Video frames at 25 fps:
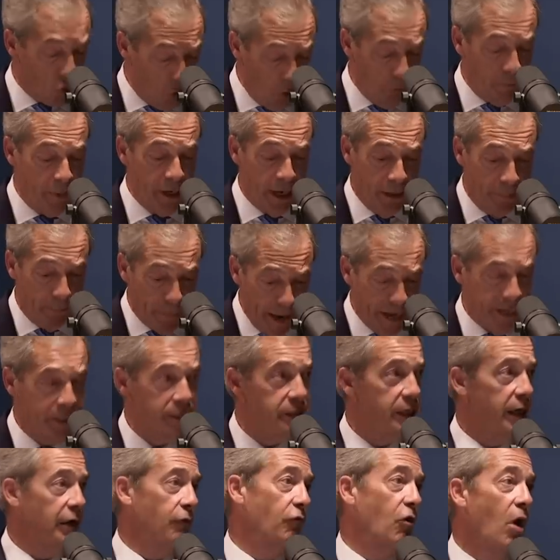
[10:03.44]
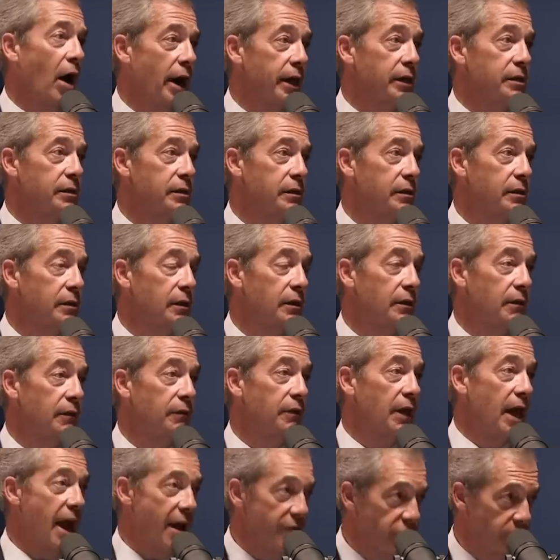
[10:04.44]
should be a basic right
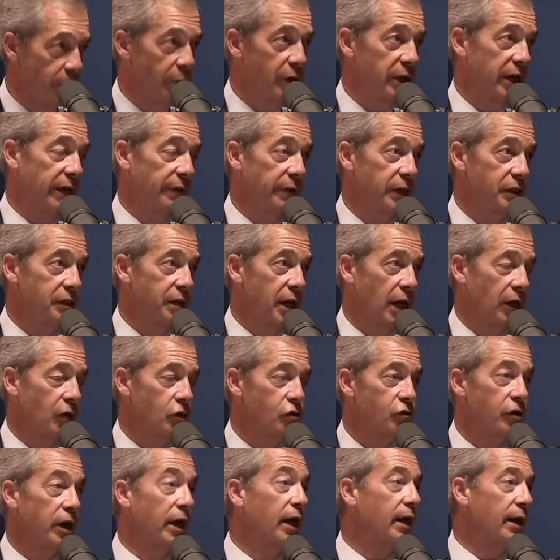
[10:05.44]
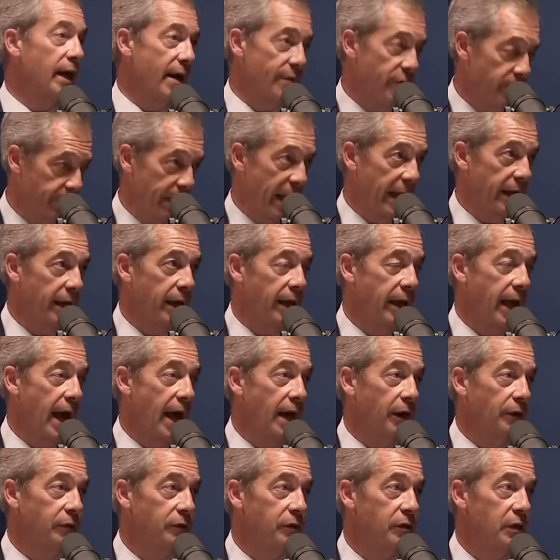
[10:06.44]
that everybody in this country can have a bank
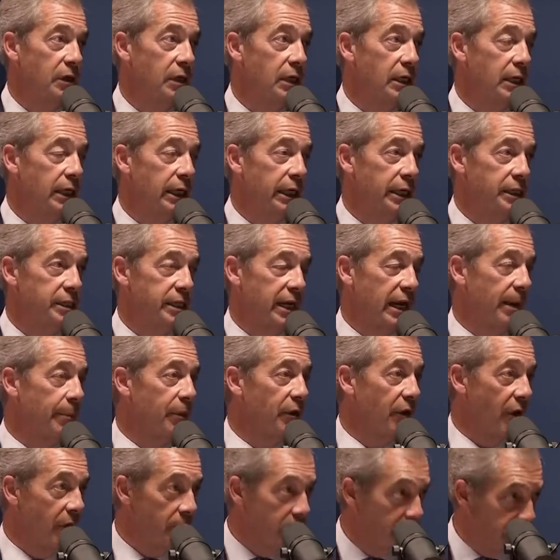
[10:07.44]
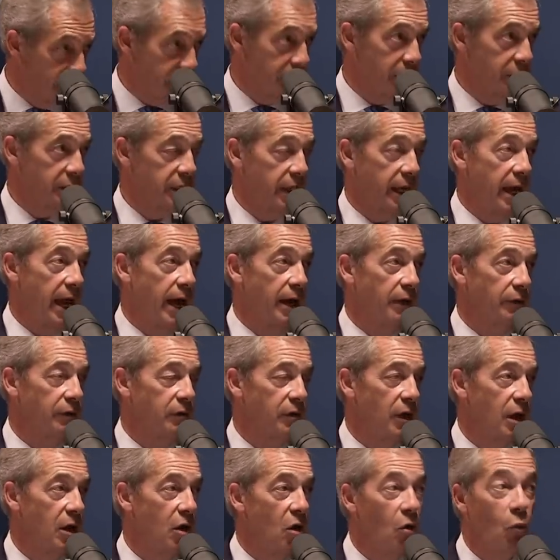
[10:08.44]
account, can set up their own business
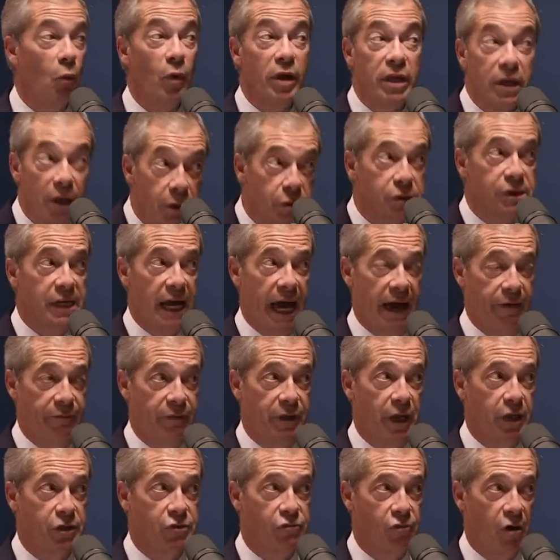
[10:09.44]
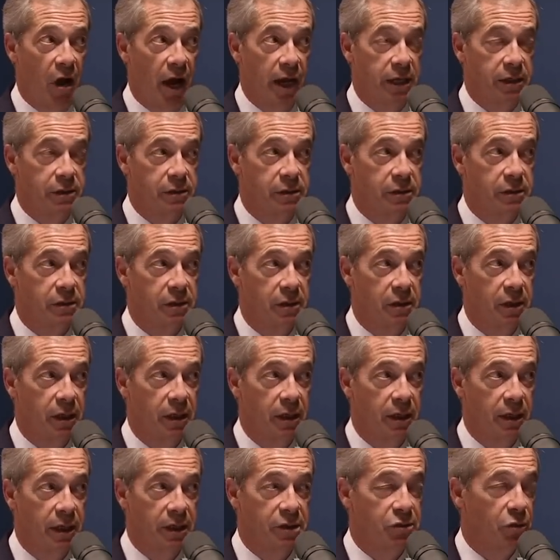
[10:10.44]
account. We used to have those rights
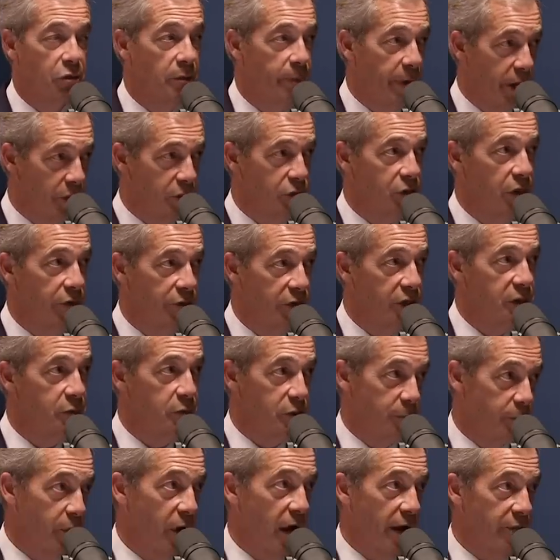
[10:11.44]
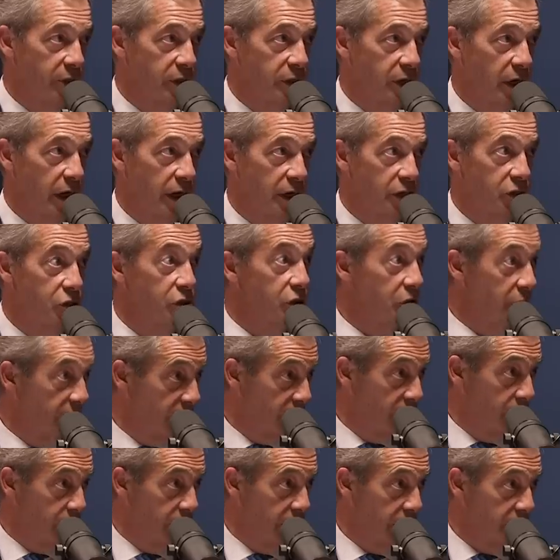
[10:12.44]
until the post office was privatized just a
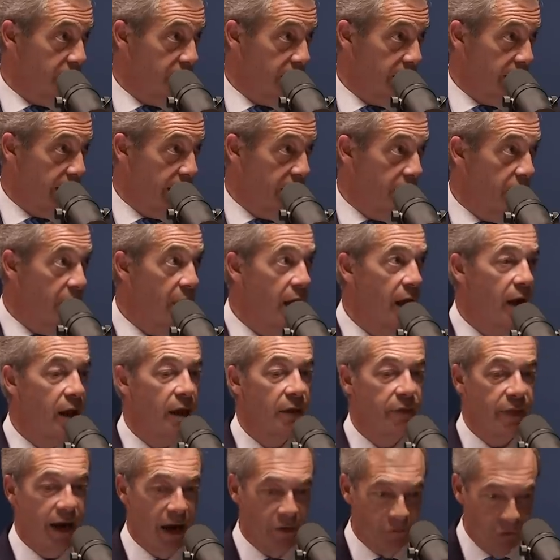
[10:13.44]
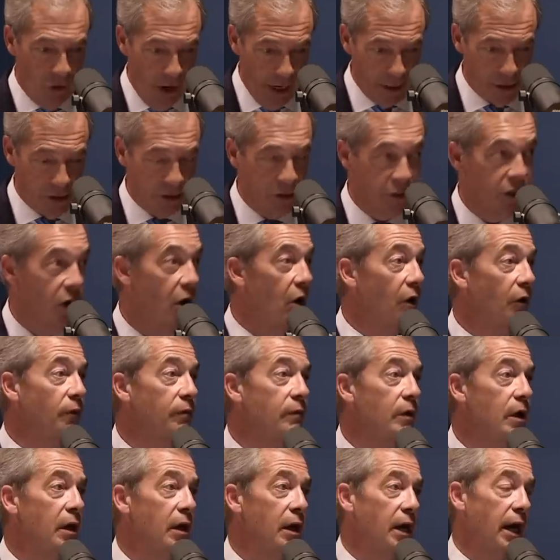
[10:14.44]
few years ago. That right is
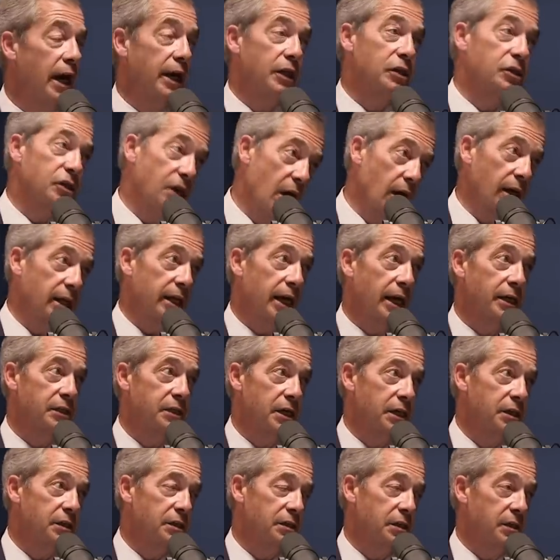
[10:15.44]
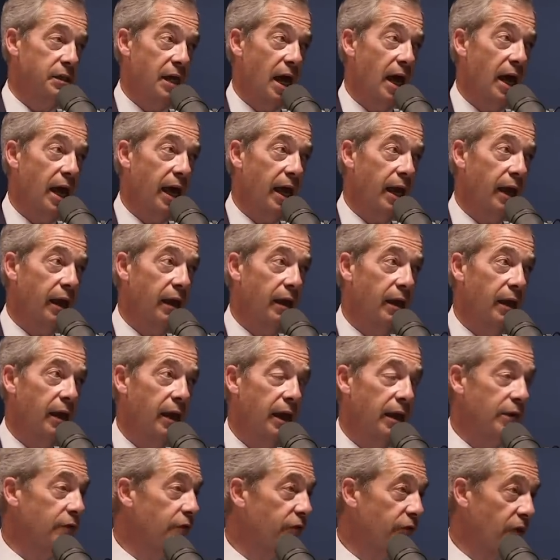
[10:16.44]
gone. It certainly exists today
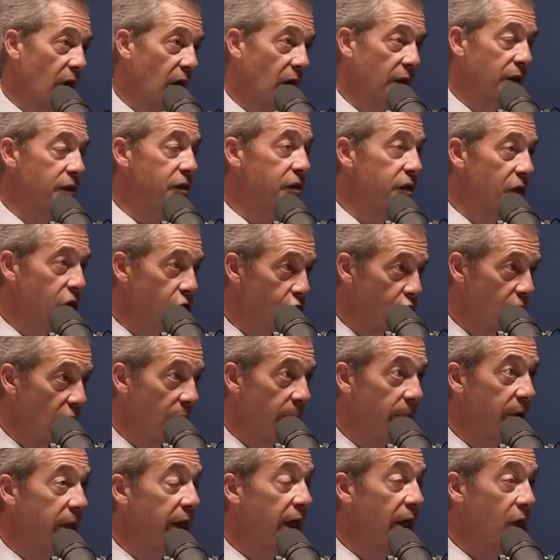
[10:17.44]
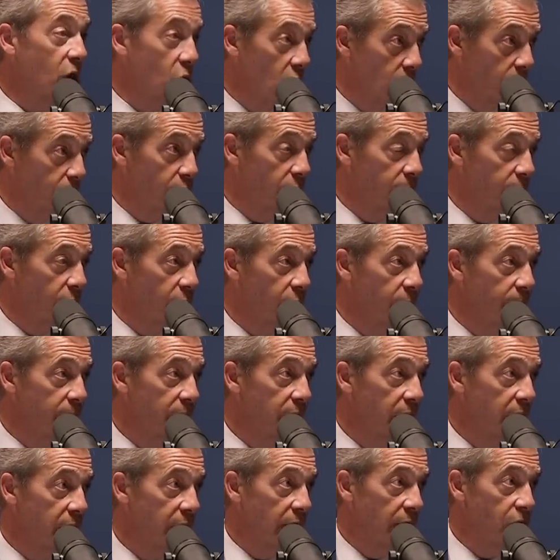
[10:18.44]
in France, in Germany, and comparable
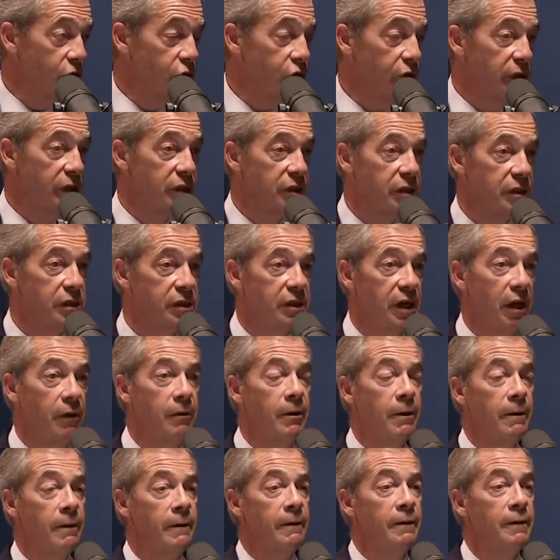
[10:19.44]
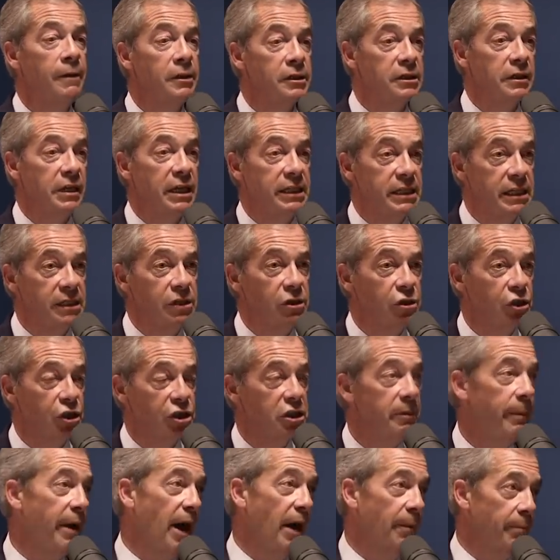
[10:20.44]
countries. So this isn't
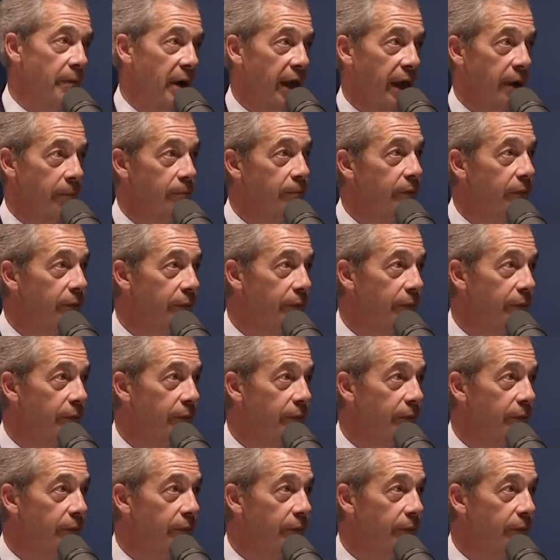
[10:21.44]
just about me.